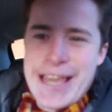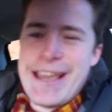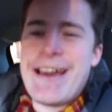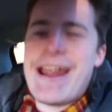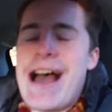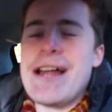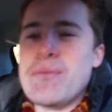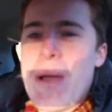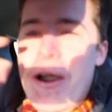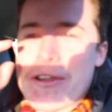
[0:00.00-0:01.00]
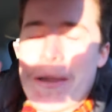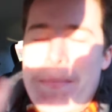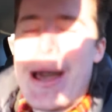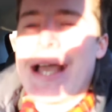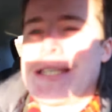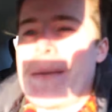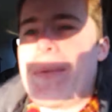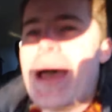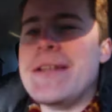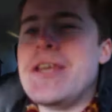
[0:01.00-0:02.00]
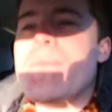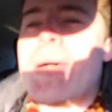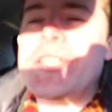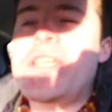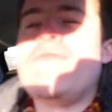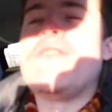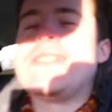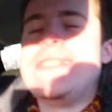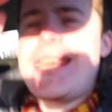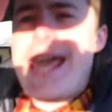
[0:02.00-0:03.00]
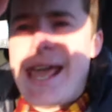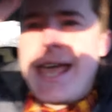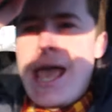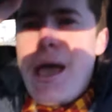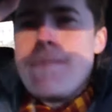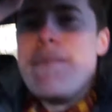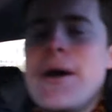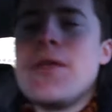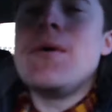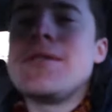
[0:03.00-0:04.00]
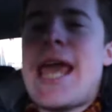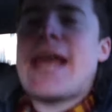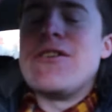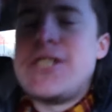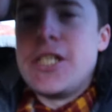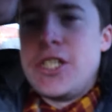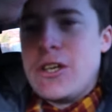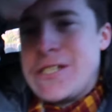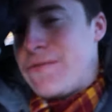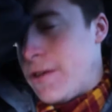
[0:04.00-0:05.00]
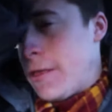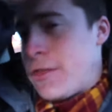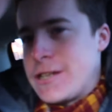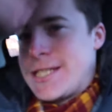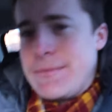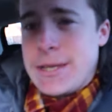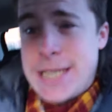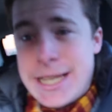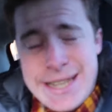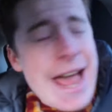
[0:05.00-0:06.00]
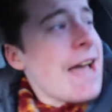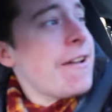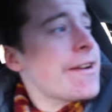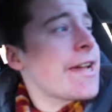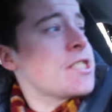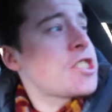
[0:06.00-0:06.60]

are here and welcome back to a brand new matchday vlog. Today, Motherwell take on St Johnstone for the third time this season. Aggregate